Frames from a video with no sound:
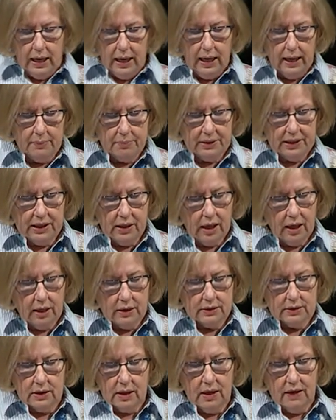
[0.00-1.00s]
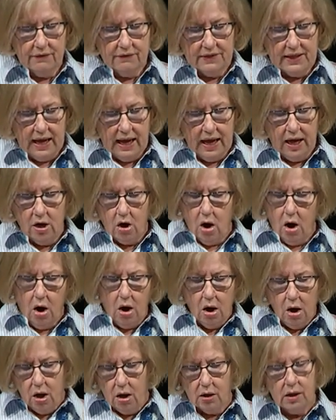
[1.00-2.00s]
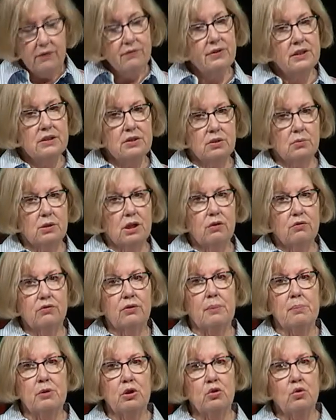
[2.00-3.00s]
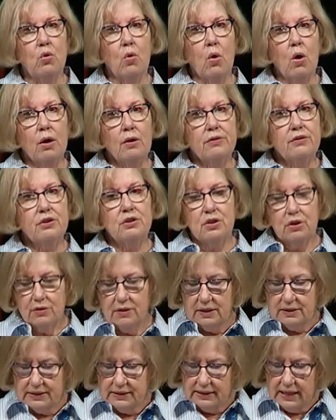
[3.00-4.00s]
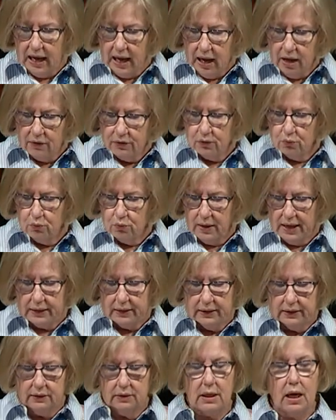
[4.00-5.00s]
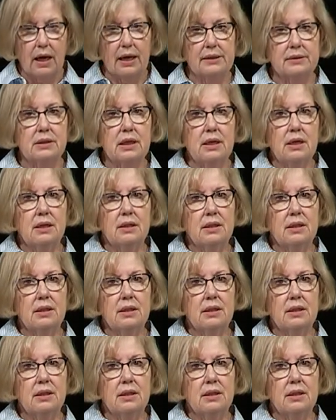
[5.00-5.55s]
And because of that, all of Israel from the north to the south recognized